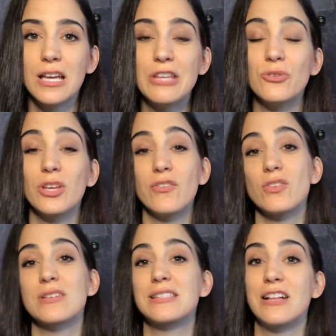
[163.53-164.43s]
To giving
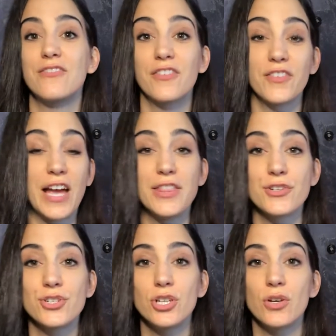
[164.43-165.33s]
yourself an
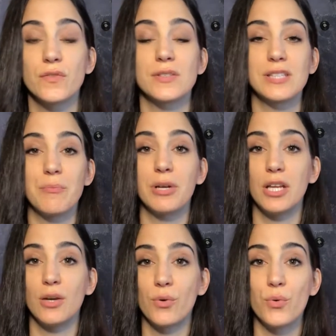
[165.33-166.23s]
energy of
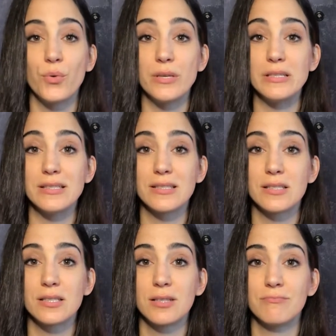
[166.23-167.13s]
somebody who is